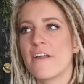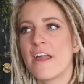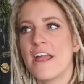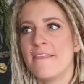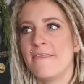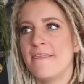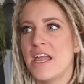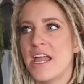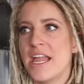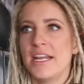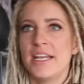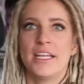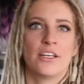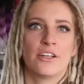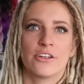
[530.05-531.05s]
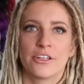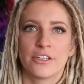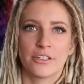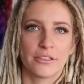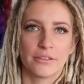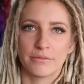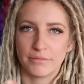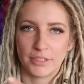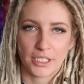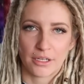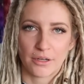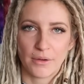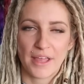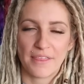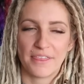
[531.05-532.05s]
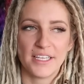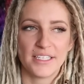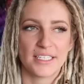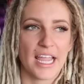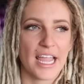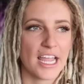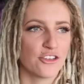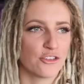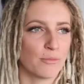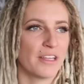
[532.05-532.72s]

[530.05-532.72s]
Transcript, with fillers: And then in her, you know, at this age,